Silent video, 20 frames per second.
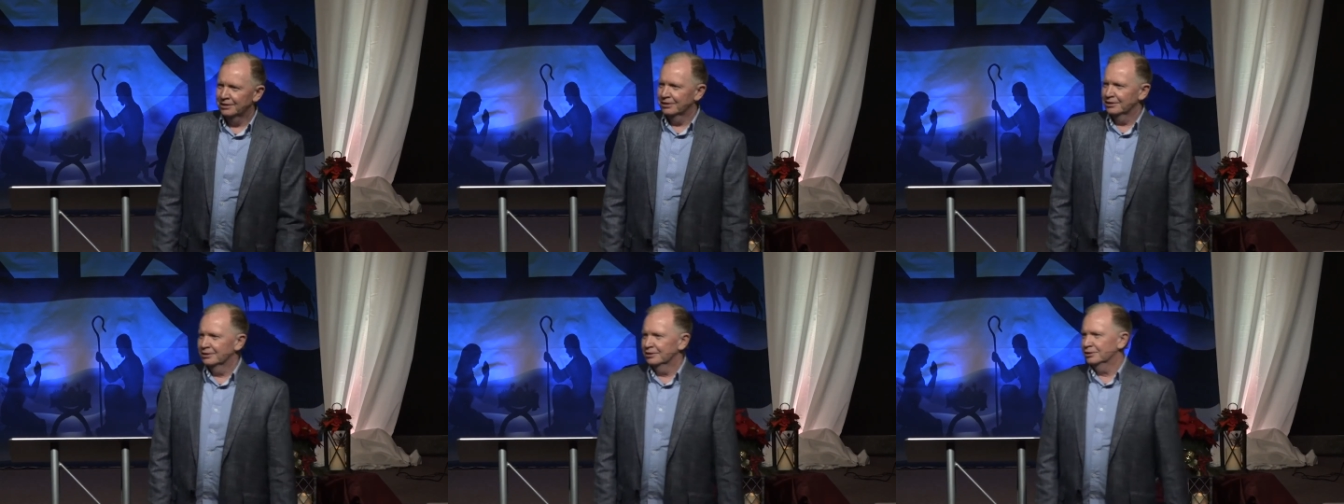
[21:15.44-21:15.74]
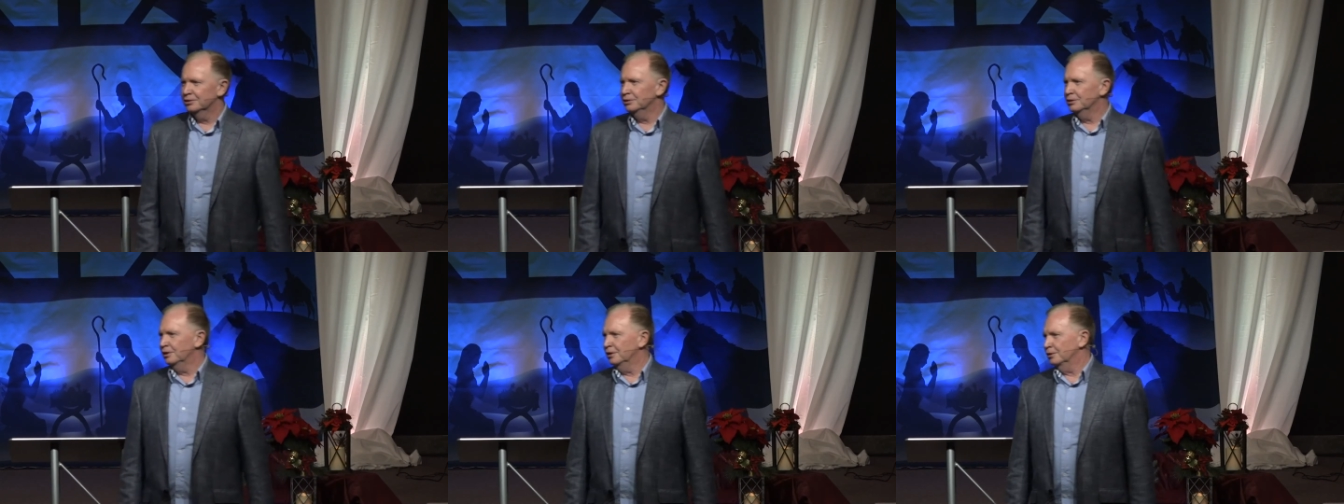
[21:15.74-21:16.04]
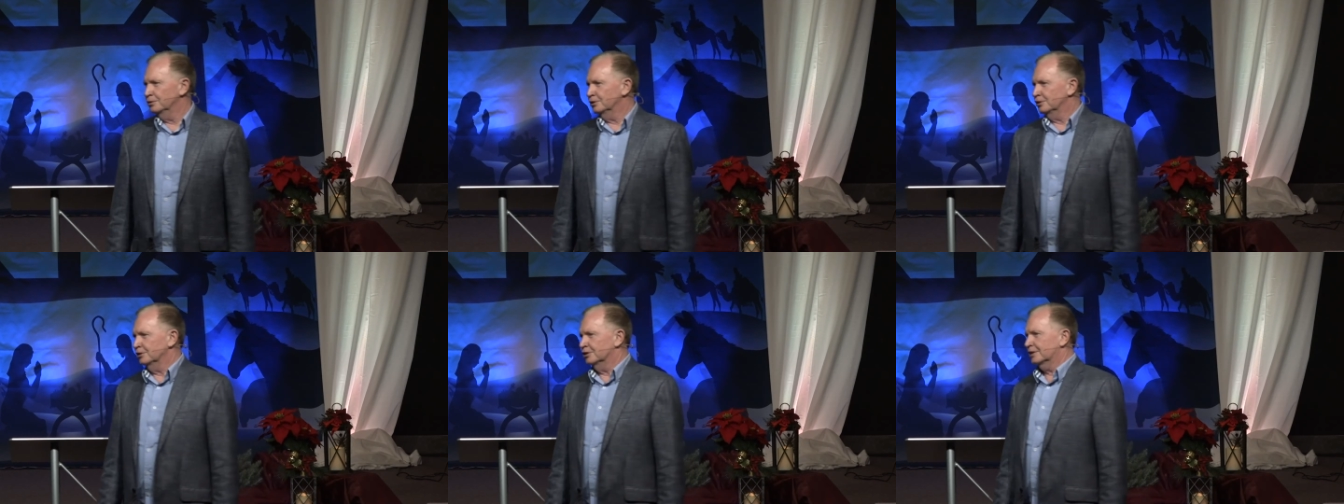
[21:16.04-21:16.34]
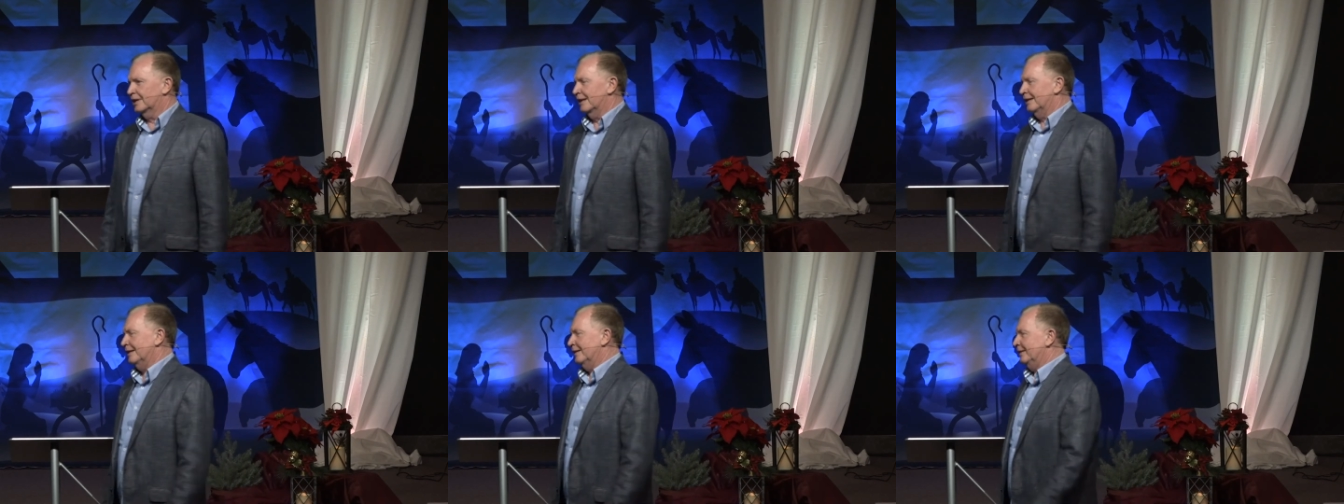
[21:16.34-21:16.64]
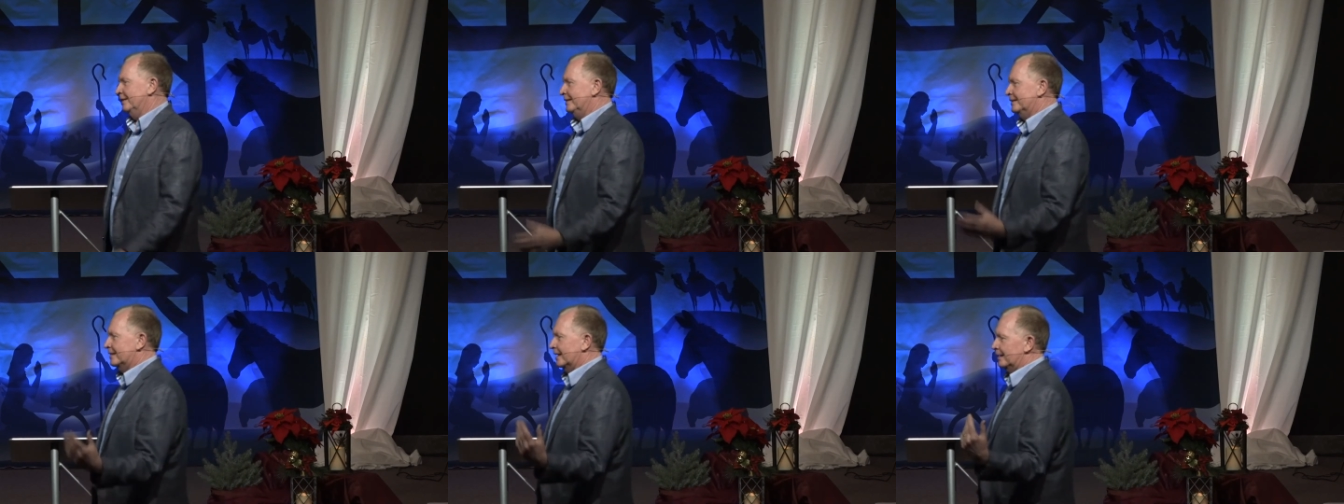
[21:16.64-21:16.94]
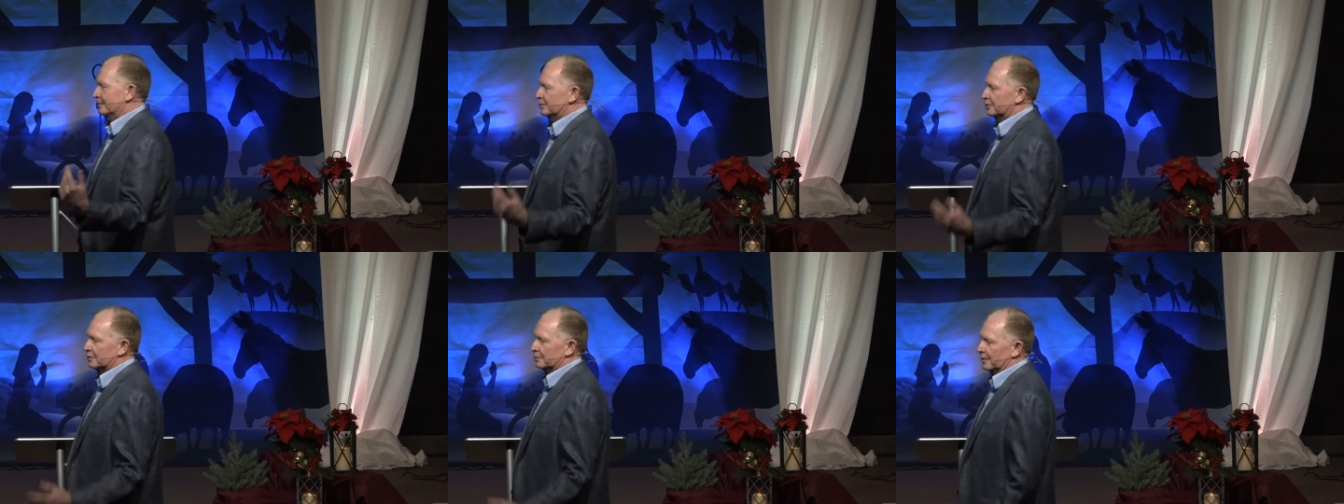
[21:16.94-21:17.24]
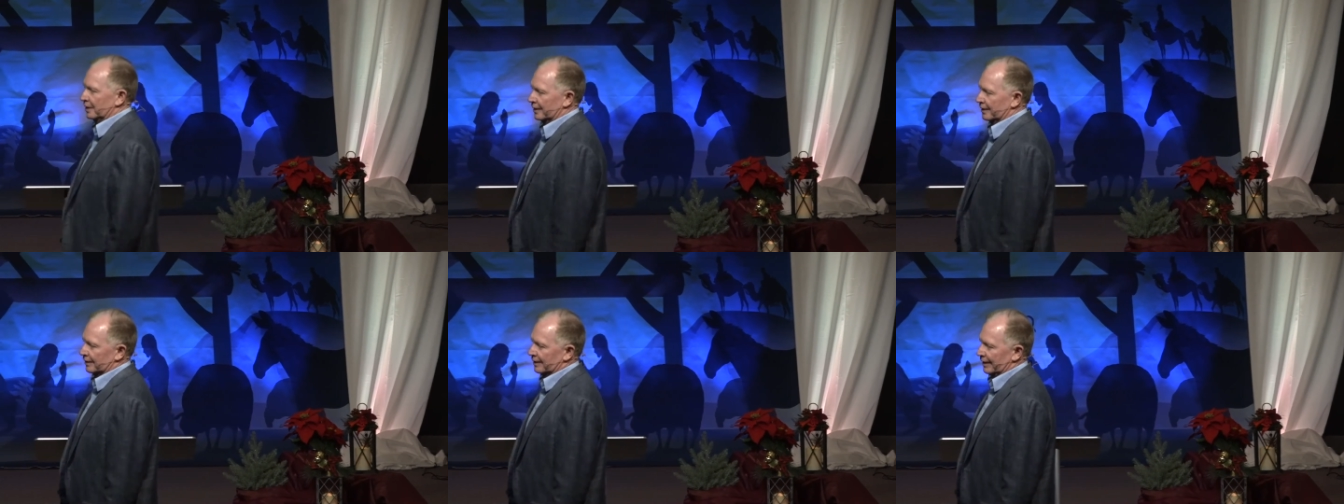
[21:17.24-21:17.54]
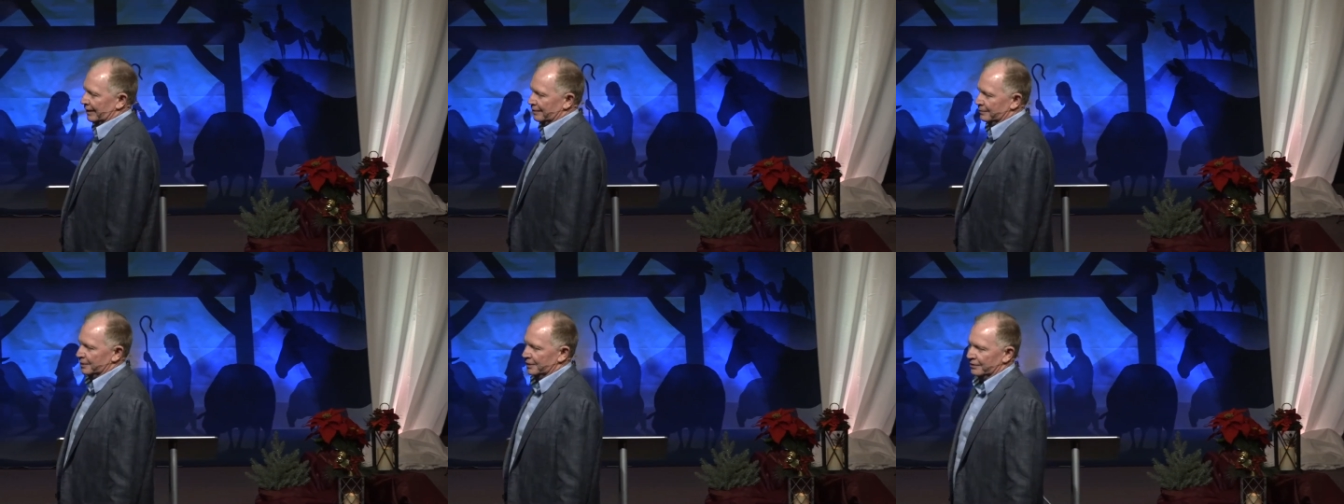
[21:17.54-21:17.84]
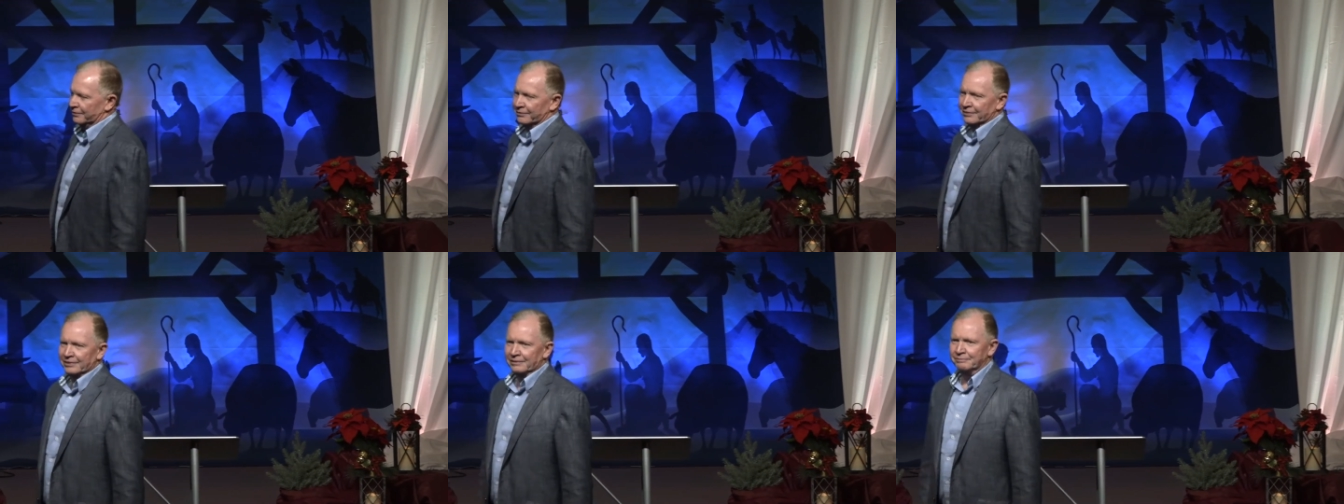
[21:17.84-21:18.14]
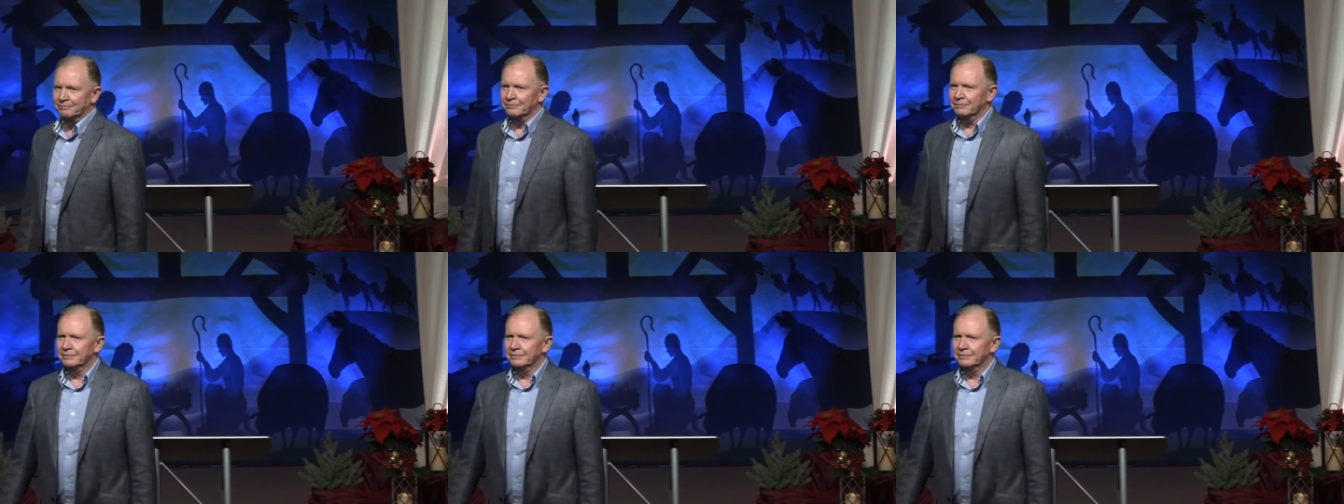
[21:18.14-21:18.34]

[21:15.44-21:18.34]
Julio just, anytime somebody came in,